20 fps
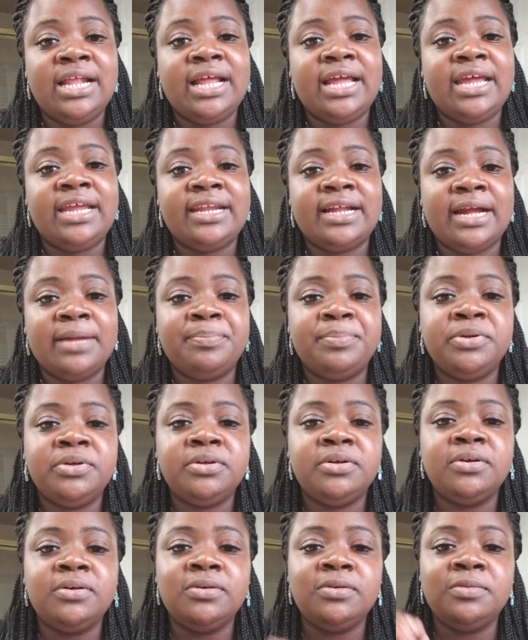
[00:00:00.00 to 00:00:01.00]
and I
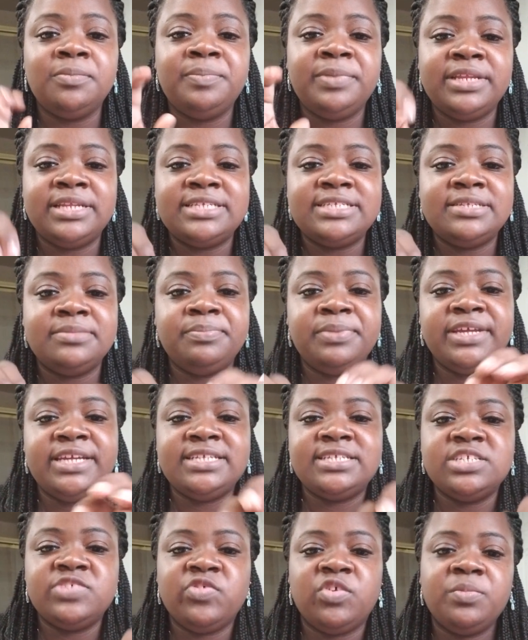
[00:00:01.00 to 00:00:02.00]
pulled bits and
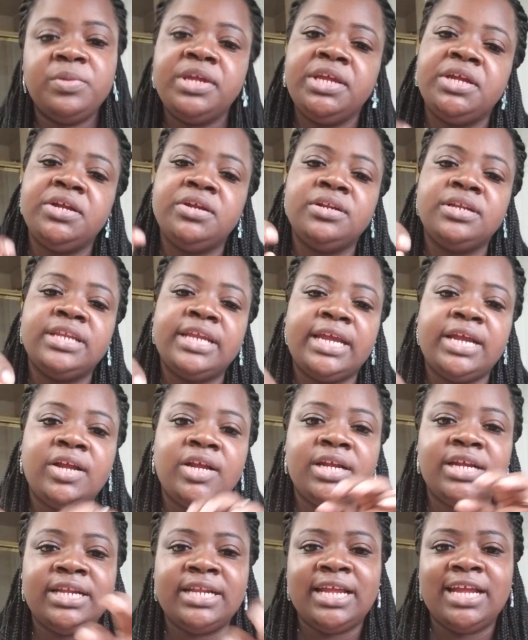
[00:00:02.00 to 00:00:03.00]
pieces from here, there,
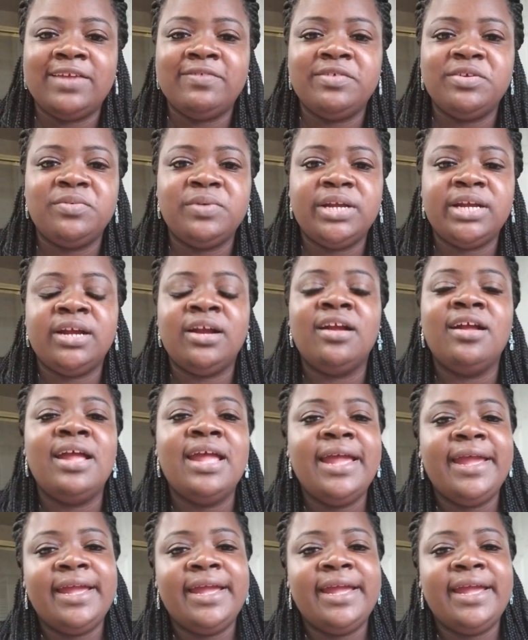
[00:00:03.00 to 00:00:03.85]
and everywhere.